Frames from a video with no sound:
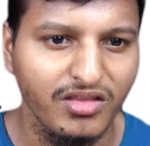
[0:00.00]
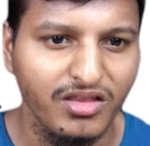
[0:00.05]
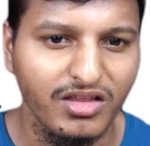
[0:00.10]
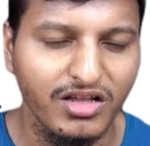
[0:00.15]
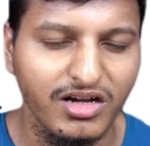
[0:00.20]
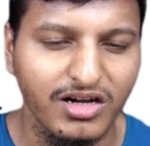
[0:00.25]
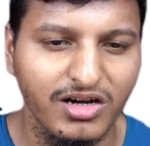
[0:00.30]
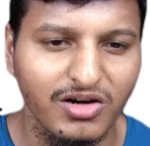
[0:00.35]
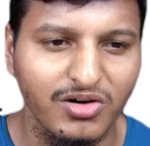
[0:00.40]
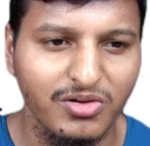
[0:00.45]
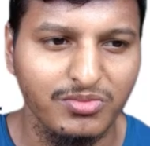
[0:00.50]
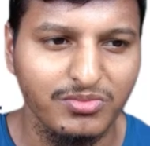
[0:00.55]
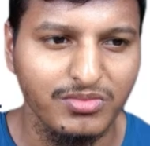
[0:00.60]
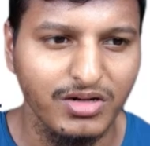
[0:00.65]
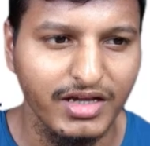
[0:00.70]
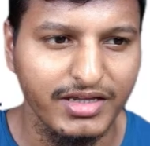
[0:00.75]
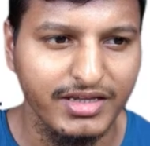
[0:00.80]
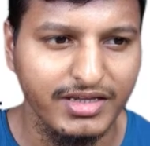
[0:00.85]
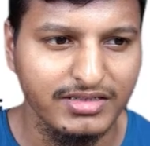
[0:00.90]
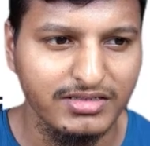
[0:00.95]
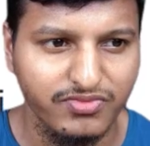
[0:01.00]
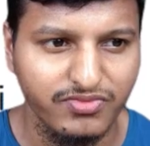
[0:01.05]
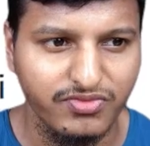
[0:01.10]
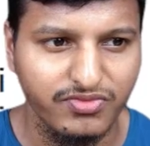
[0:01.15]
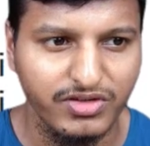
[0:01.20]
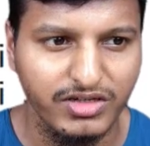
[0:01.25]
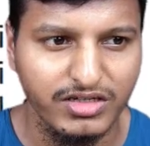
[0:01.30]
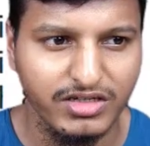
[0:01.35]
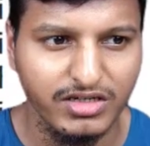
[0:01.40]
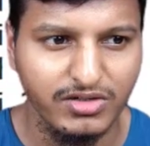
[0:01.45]
Now I can
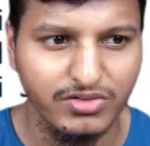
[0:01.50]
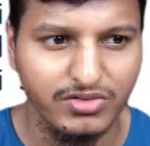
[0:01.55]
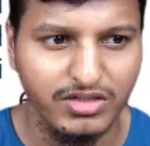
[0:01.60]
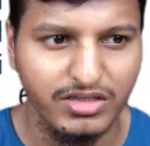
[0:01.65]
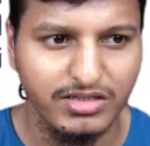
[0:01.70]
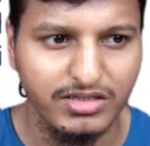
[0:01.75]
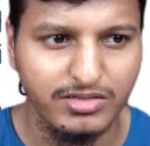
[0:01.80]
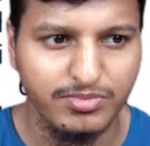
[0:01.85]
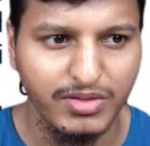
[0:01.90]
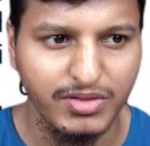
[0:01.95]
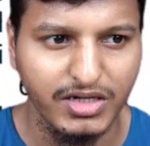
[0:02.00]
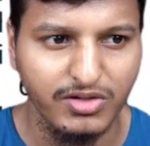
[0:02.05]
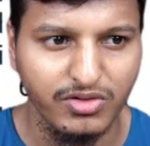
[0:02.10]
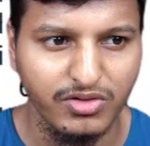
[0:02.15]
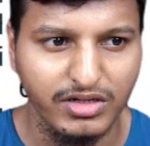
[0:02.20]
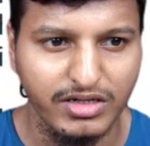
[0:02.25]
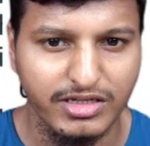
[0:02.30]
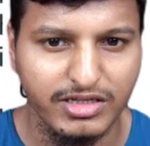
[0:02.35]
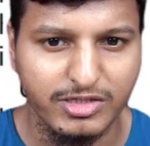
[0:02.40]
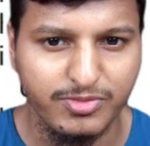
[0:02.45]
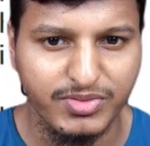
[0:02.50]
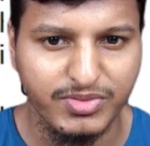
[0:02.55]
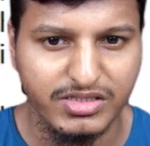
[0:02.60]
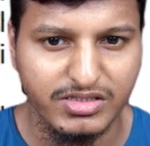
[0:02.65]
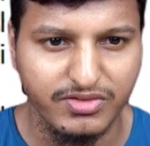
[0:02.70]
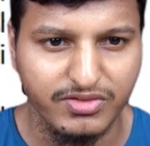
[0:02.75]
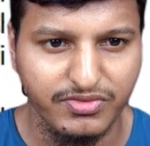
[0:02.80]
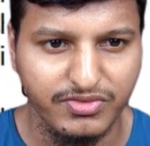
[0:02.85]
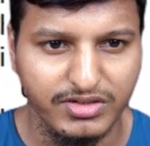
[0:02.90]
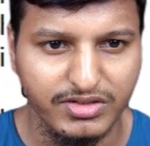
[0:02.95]
filter out this by only a
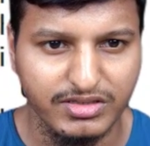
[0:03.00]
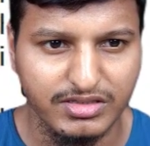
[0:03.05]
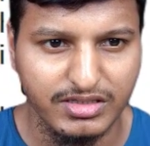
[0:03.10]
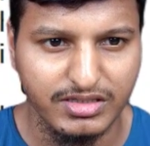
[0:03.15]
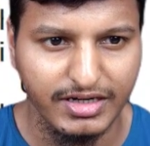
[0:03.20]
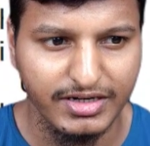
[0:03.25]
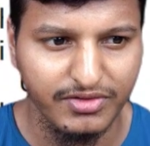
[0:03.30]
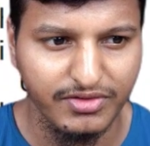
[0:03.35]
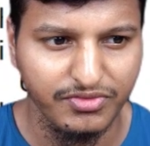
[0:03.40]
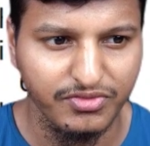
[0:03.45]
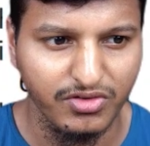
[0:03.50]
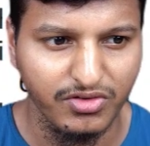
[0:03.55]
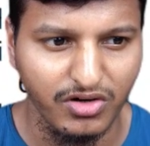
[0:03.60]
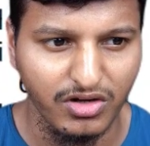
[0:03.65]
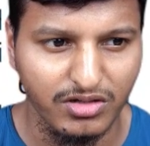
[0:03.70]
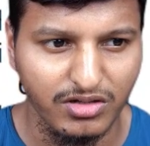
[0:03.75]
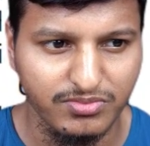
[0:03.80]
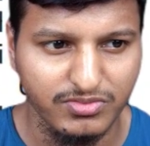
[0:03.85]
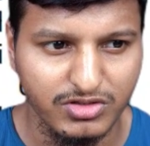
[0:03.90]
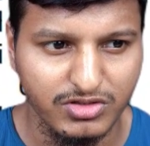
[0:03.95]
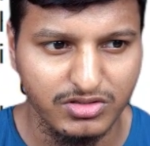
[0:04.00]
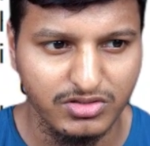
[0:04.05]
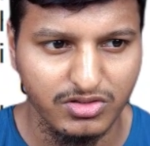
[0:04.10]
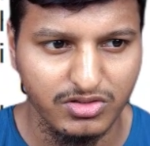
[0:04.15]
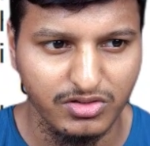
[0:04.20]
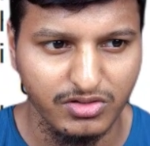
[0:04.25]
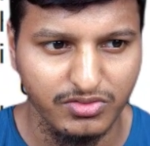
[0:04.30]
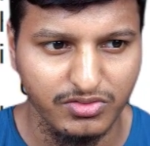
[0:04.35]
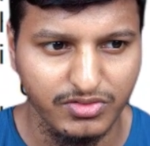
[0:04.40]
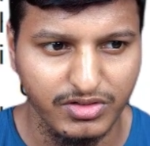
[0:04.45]
specific set of columns.
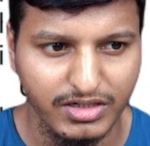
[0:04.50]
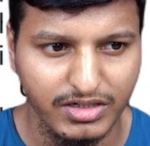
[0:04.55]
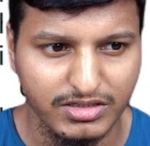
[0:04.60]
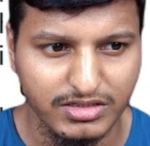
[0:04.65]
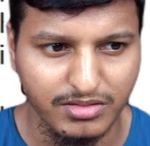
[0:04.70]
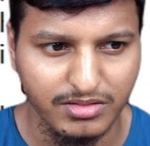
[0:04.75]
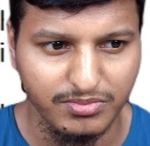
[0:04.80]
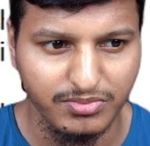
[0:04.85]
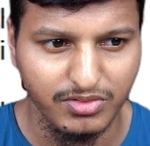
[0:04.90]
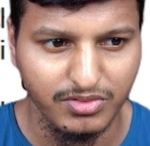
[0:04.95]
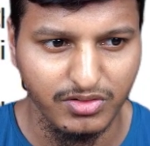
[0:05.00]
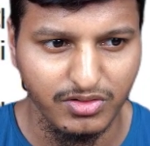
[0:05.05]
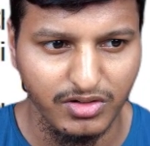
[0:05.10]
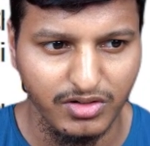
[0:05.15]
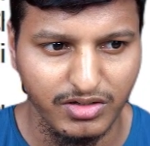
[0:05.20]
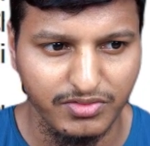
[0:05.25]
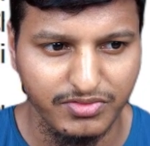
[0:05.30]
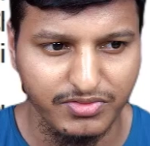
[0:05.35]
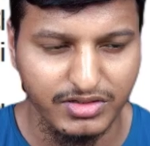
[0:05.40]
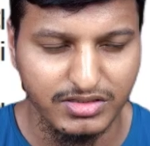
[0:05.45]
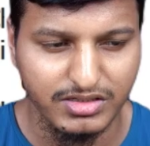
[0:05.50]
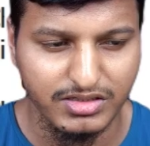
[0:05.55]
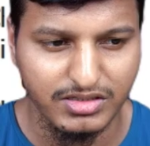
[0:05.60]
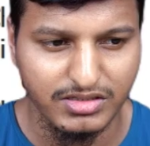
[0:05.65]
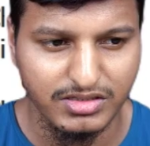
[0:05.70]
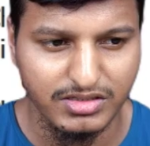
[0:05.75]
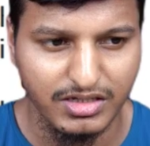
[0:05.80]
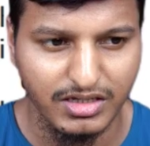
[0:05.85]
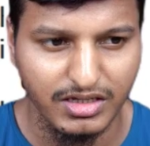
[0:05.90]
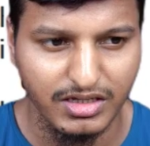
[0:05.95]
So for example, if I
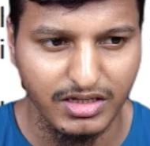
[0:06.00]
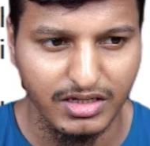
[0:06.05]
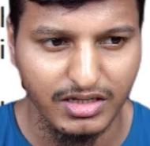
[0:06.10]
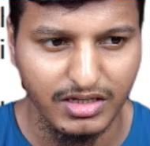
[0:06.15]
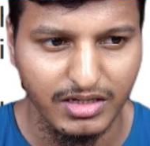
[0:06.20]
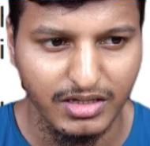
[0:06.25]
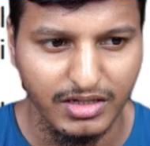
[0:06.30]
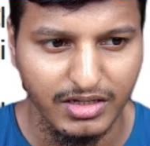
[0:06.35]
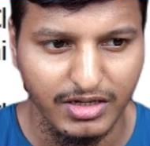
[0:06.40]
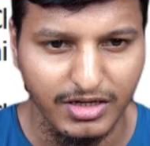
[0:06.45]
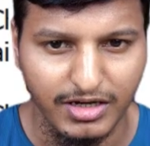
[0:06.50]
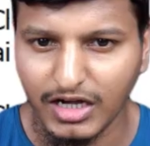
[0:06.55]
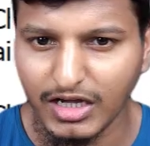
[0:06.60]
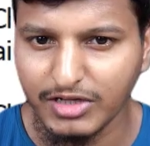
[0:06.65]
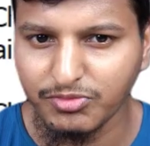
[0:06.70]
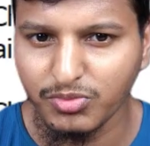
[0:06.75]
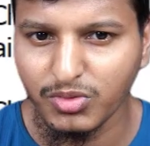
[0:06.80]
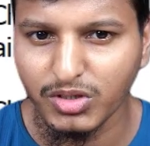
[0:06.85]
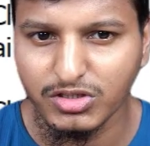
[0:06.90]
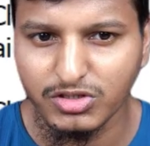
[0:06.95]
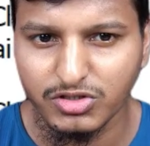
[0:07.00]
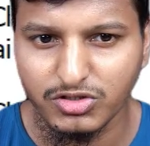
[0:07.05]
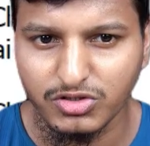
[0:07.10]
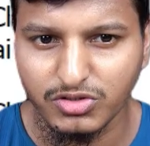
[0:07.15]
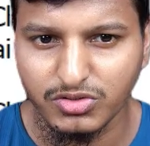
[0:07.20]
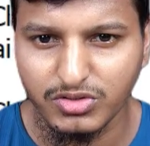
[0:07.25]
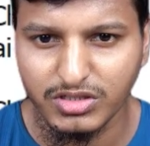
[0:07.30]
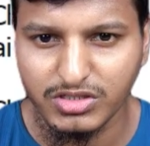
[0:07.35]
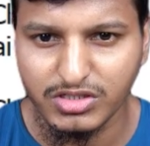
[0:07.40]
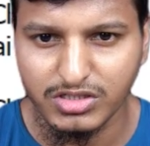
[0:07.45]
just say I want to
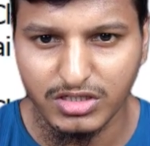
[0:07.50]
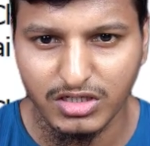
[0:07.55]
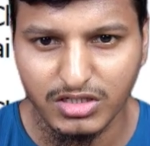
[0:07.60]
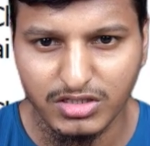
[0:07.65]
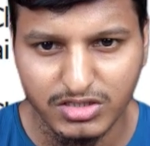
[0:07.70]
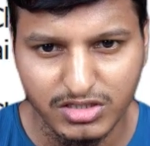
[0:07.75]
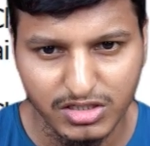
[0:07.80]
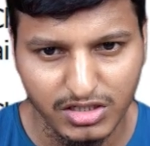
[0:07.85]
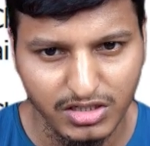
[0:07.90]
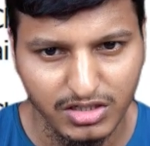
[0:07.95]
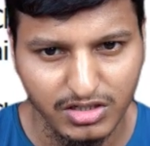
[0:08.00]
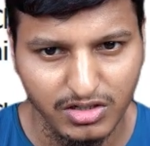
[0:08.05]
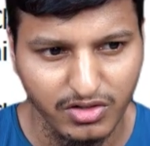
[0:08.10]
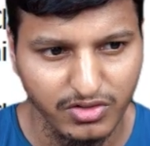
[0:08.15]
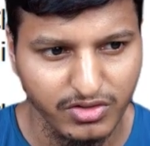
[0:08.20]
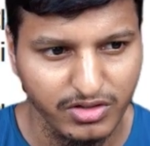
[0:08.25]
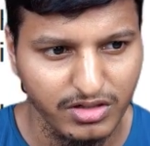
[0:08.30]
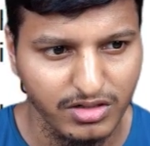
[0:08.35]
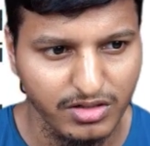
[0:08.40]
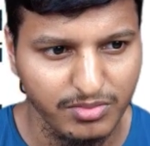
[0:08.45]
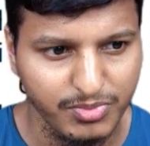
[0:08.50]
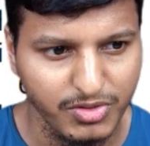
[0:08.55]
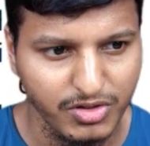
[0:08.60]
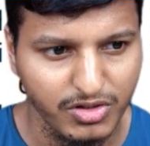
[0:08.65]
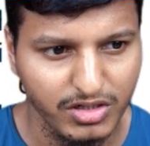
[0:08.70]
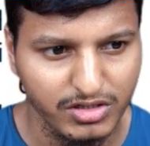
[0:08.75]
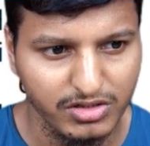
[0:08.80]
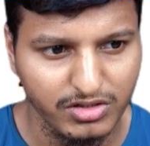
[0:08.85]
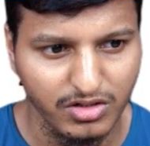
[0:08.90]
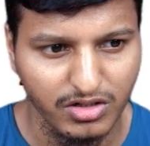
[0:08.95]
do this searching on the
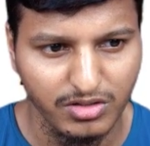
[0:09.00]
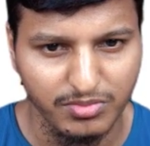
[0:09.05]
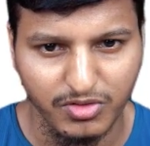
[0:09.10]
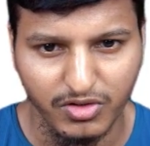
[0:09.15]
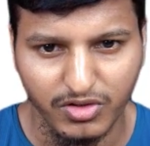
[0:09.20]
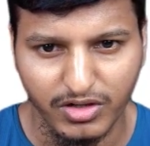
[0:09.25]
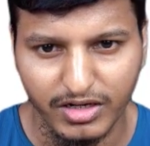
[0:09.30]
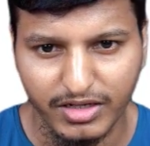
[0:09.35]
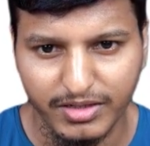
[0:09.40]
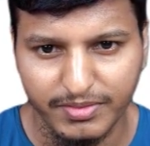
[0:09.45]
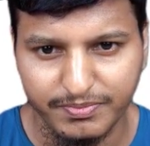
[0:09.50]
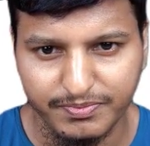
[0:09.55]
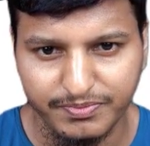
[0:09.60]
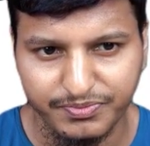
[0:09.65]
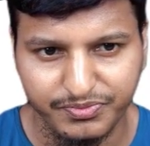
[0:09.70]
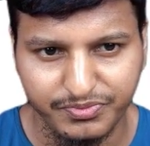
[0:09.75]
product column only,